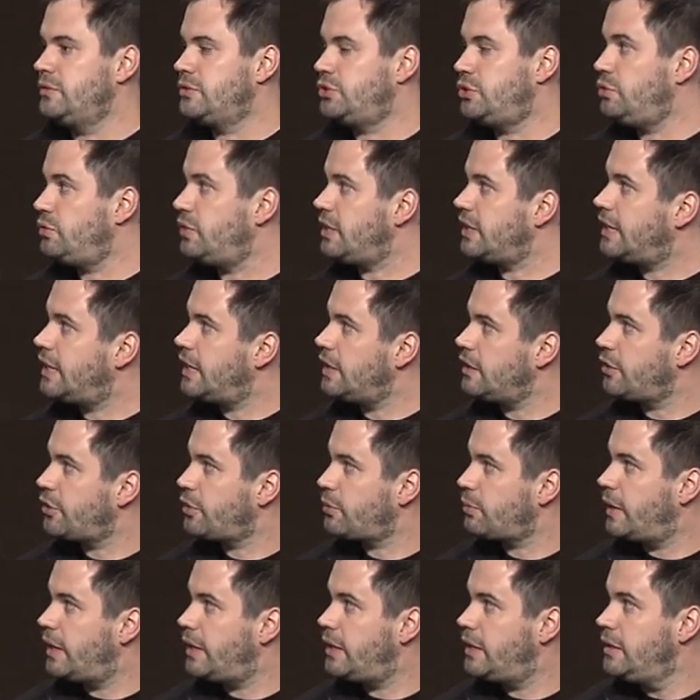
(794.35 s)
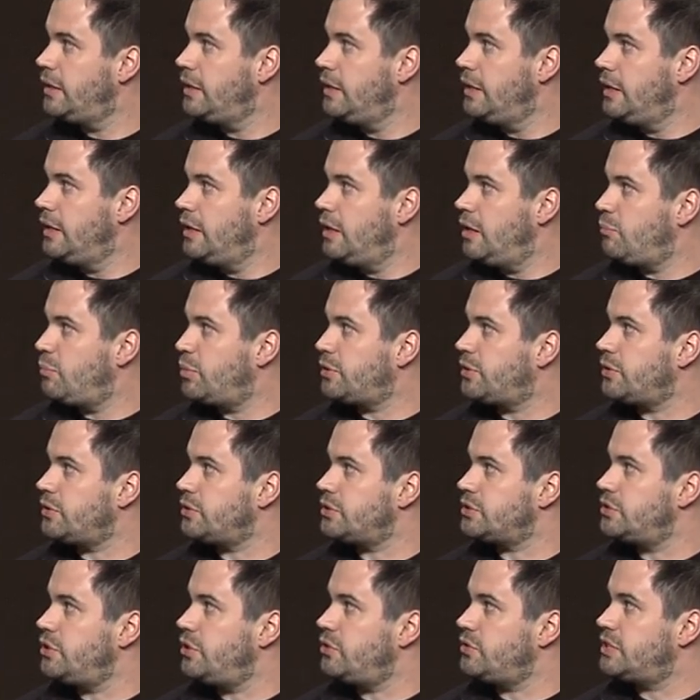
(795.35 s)
So you can kill a thread, but
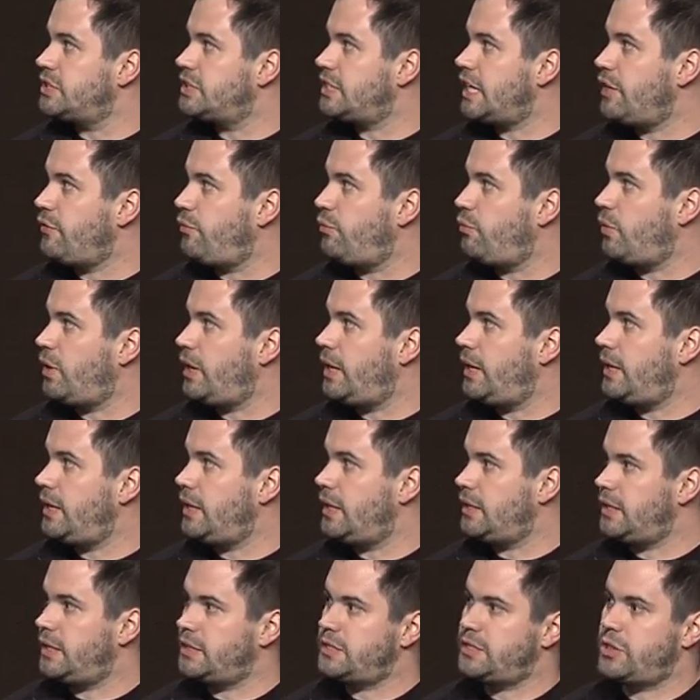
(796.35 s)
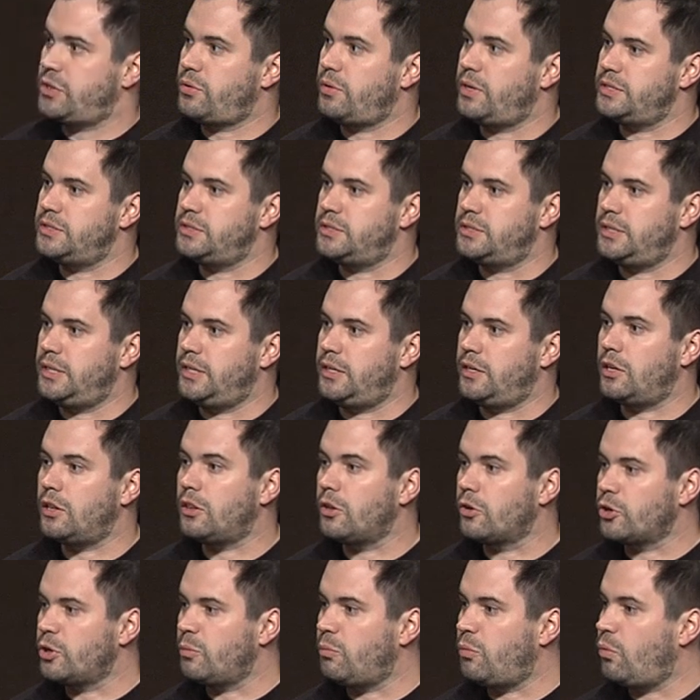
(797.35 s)
there's no safe way, unless the thread's in an
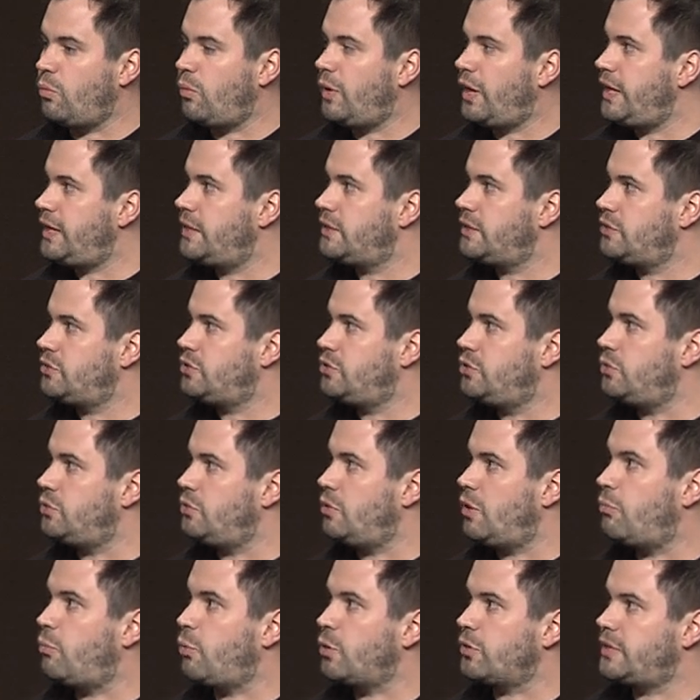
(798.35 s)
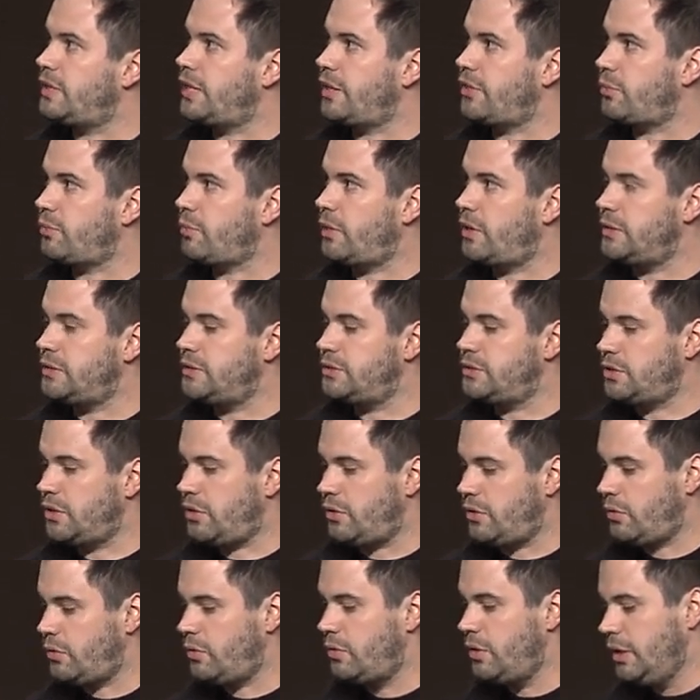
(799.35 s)
alertable wait, to abort that thread.
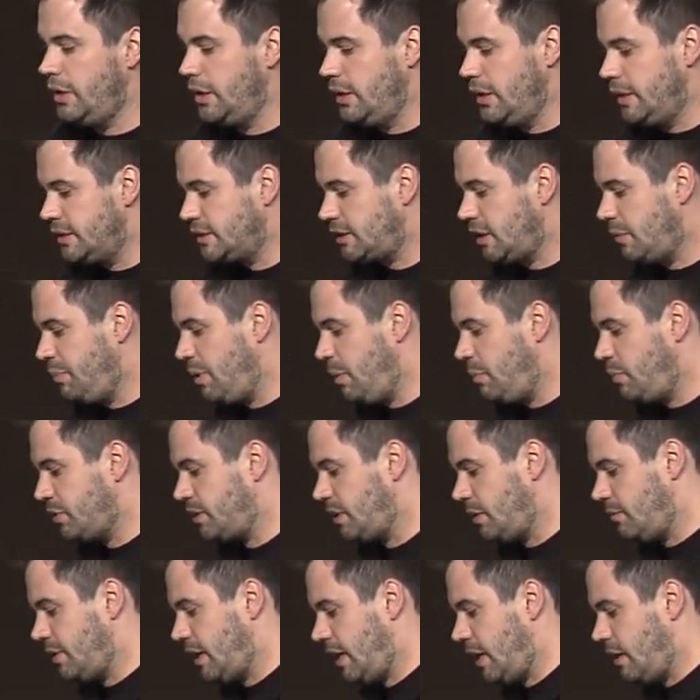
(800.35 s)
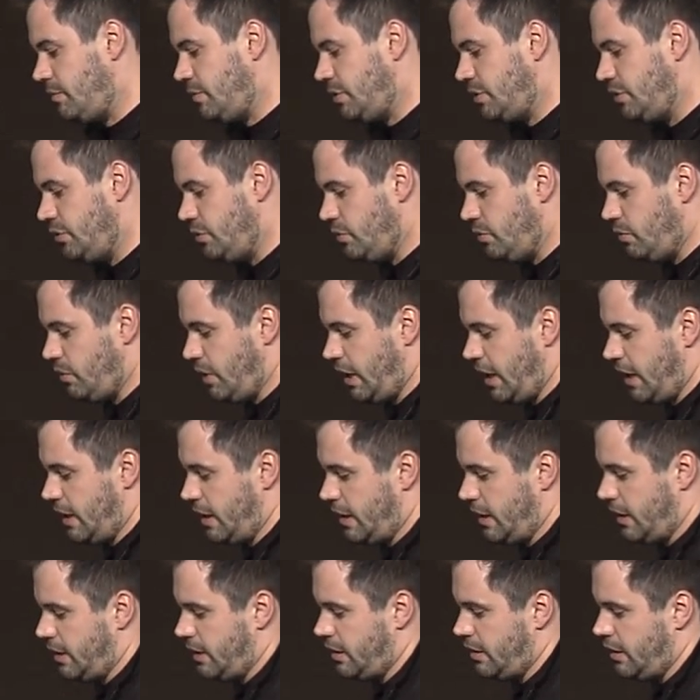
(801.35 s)
So some people sometimes do
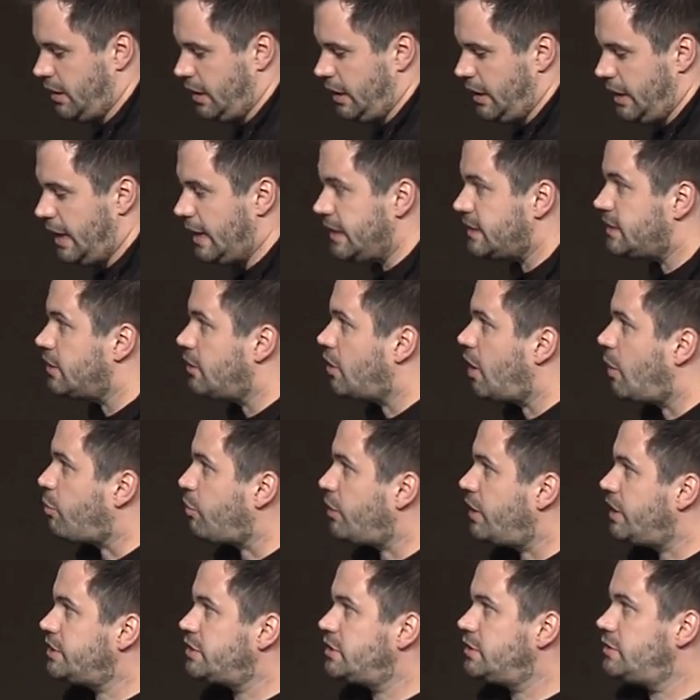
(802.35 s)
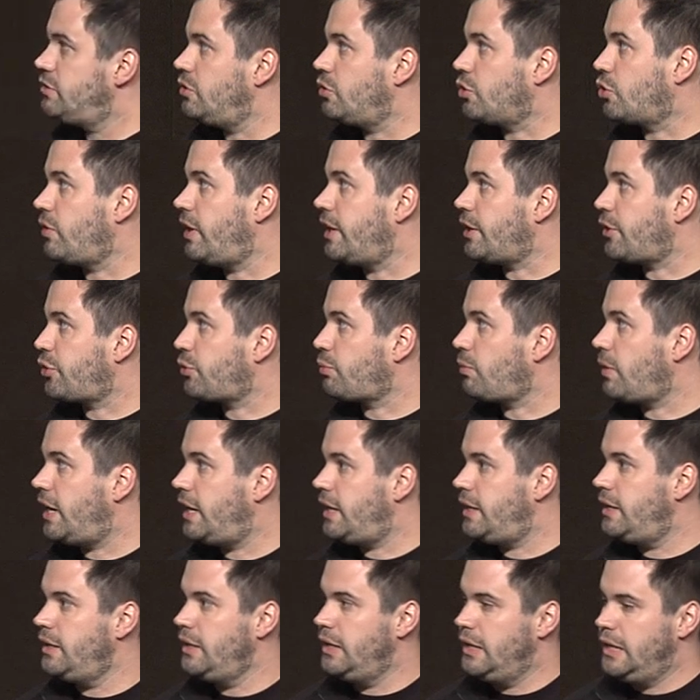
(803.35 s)
a async operation. They'll create a
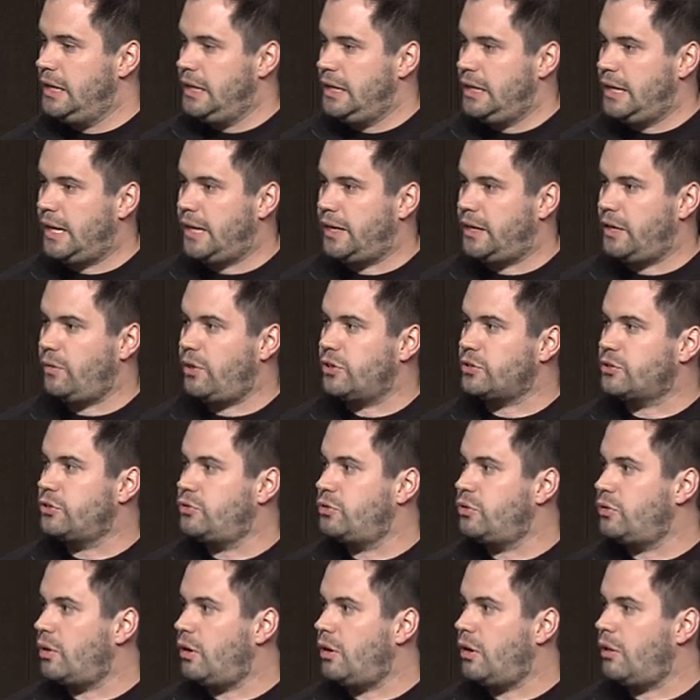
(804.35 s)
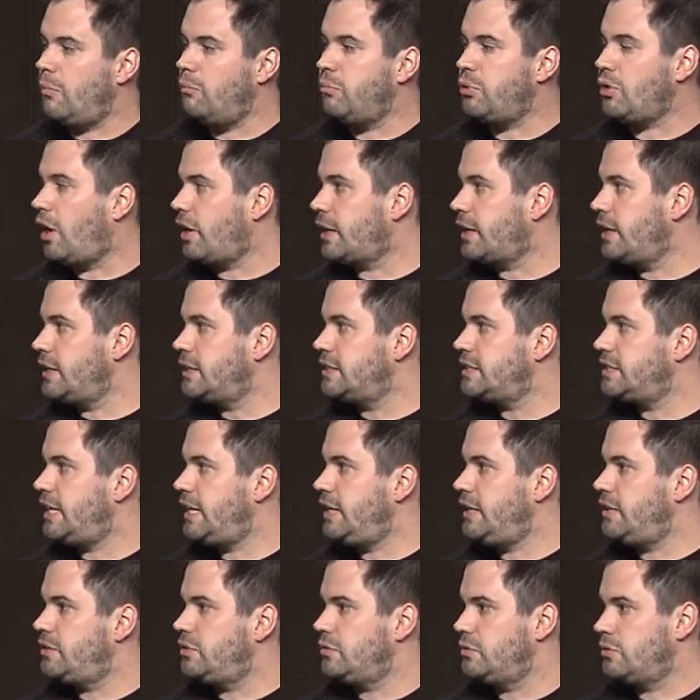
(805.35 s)
thread, and it'll enter to a blocking
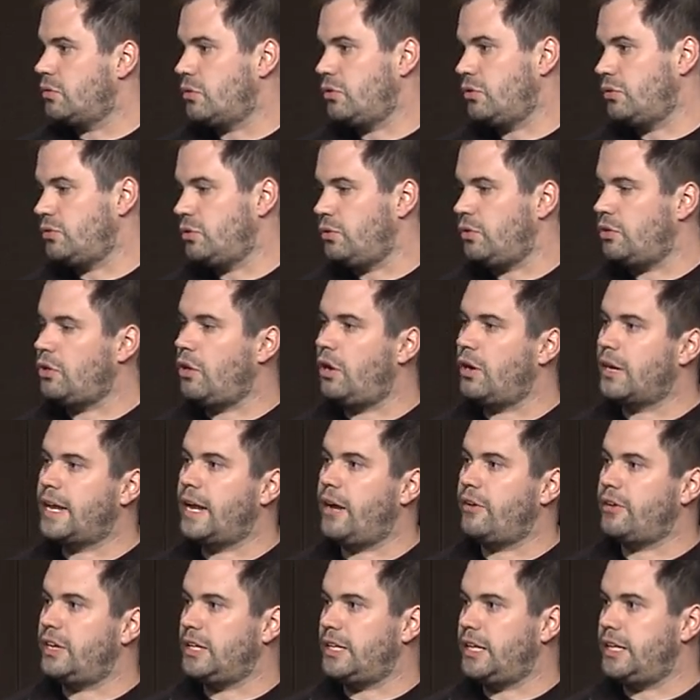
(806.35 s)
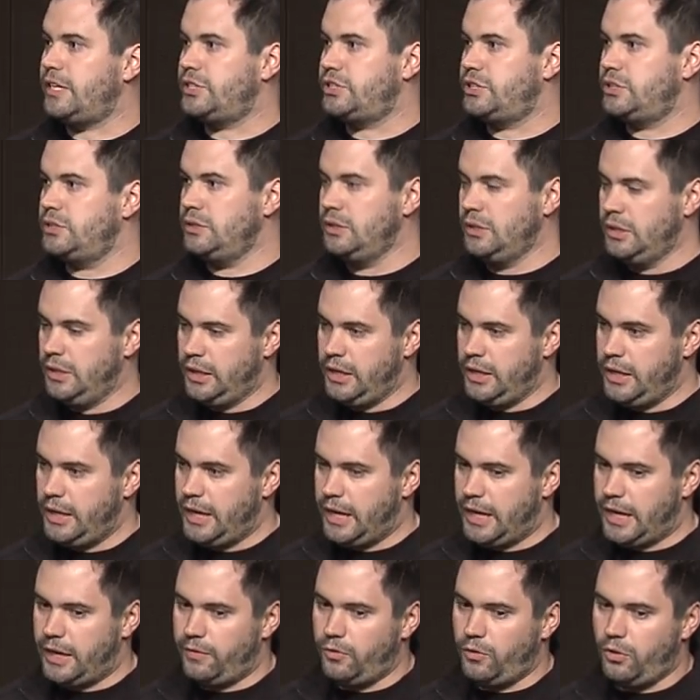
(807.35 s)
state, or it'll do a long calculation,
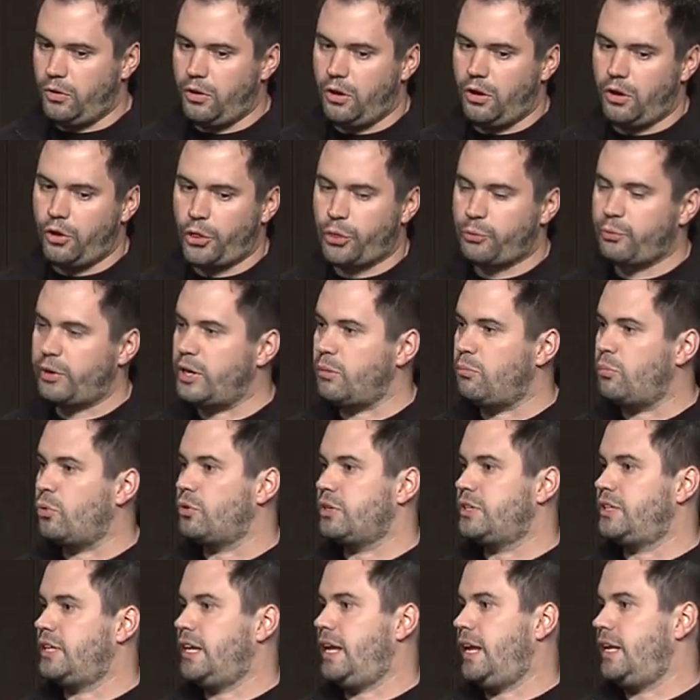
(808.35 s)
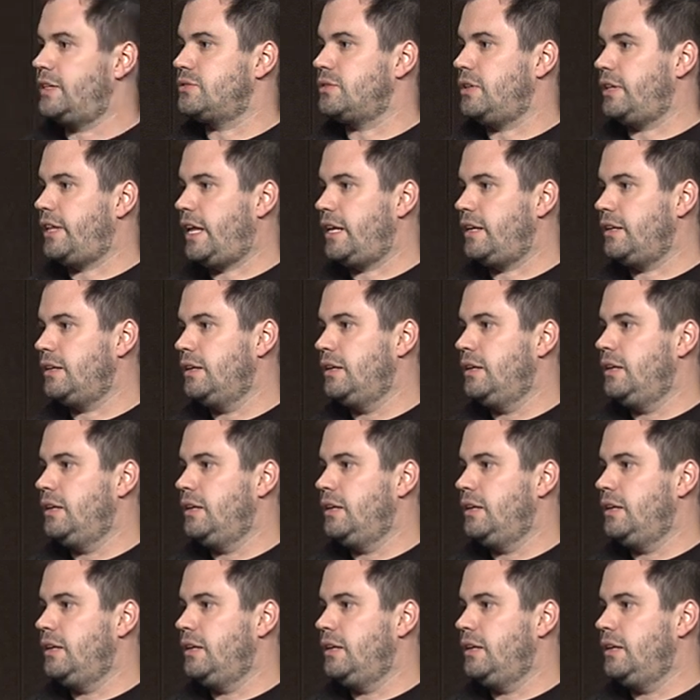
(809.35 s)
and they'll call thread abort to cancel that.